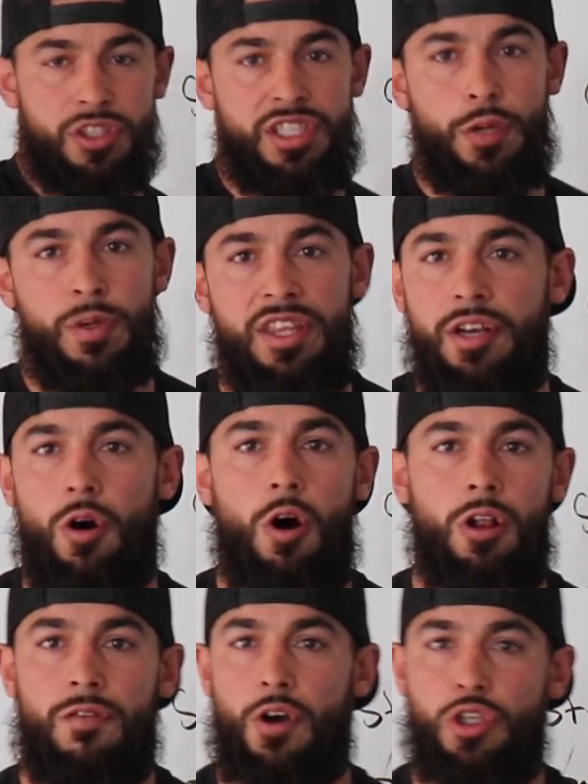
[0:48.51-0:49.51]
you'll see within
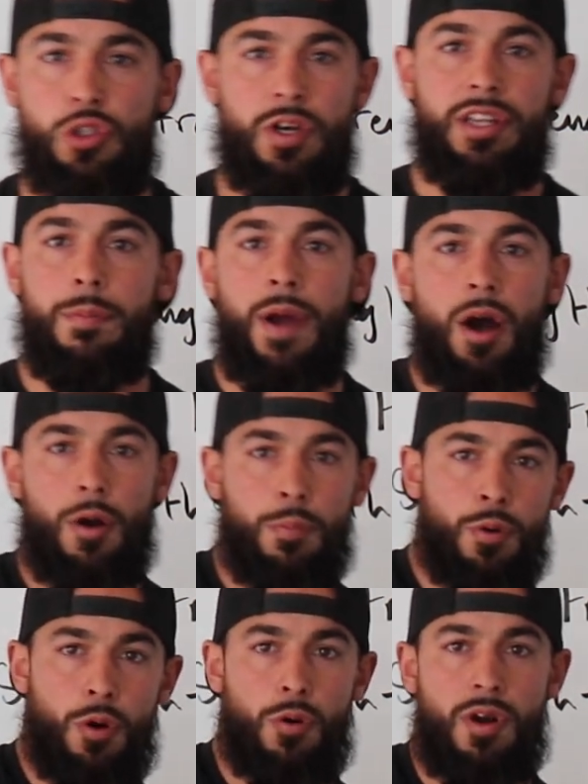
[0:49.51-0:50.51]
all of our strength and power
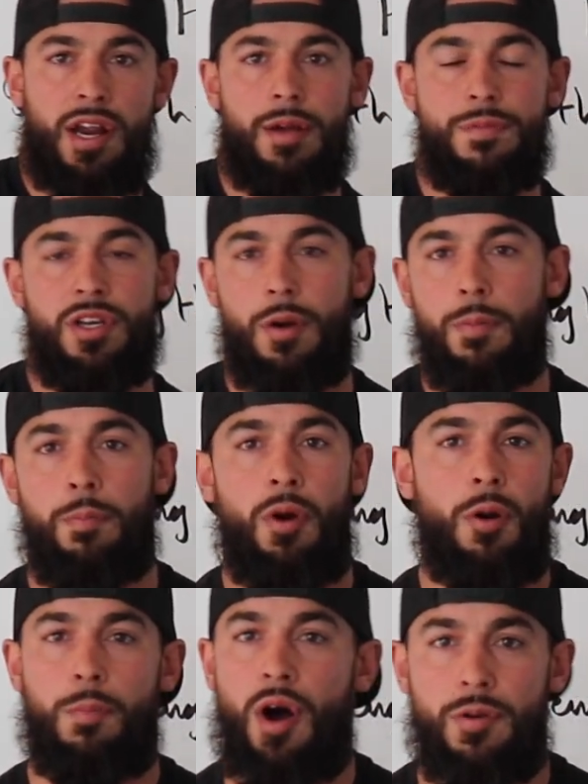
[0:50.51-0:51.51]
programs, our
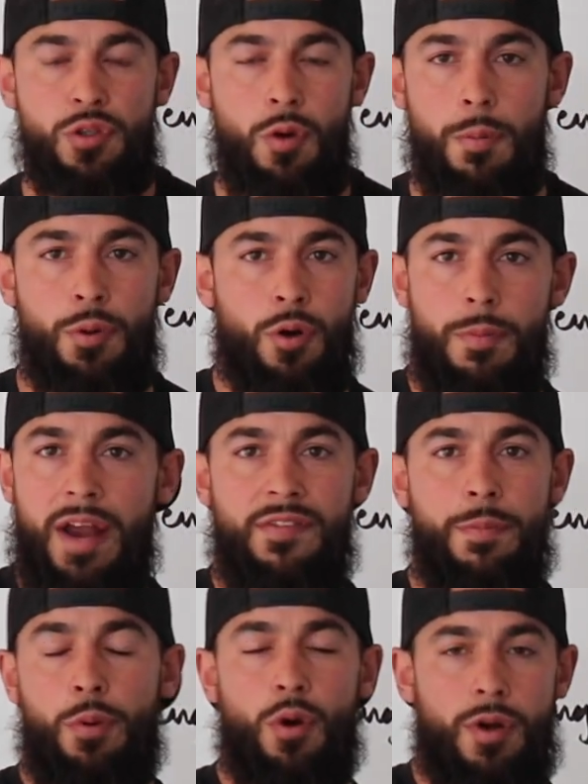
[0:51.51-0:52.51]
bottom squat program,
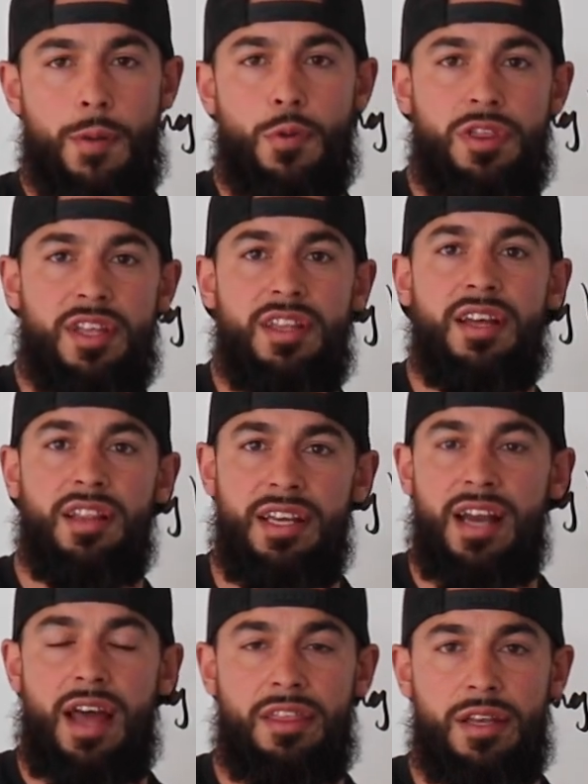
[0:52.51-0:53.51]
every program within the
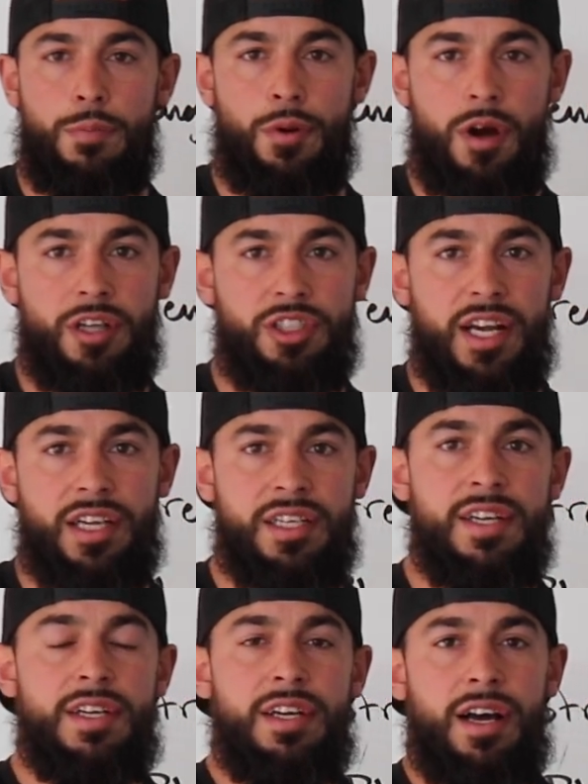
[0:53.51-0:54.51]
Elite Athlete
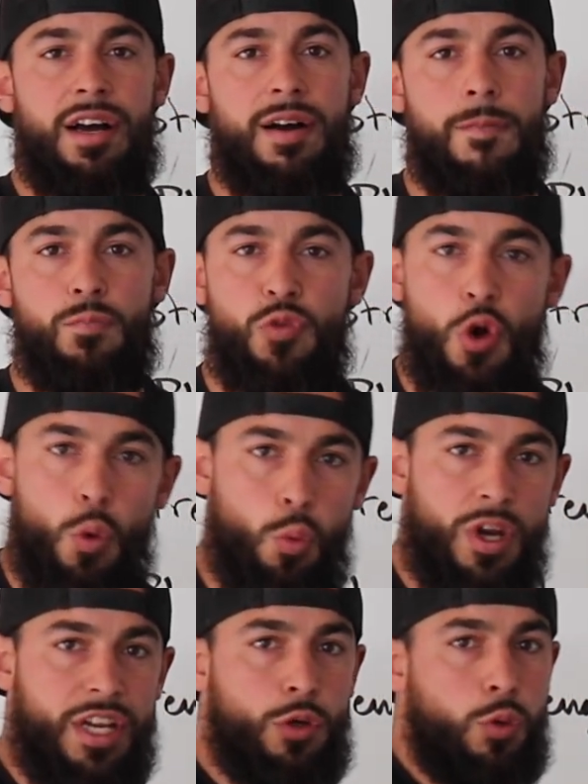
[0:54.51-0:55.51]
Project,
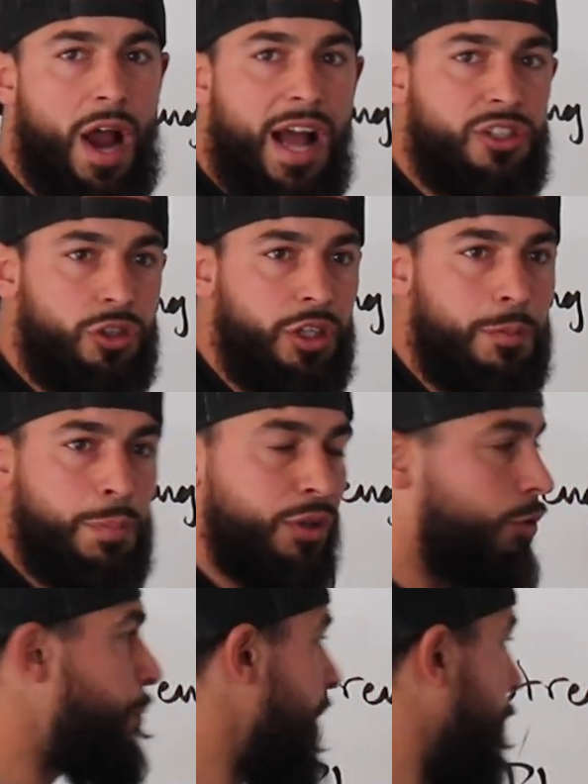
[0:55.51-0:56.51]
we gradually
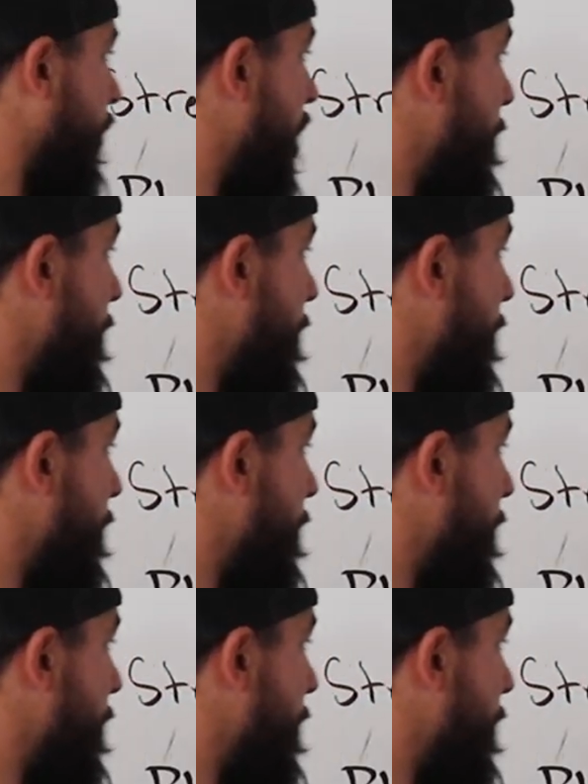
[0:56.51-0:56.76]
build people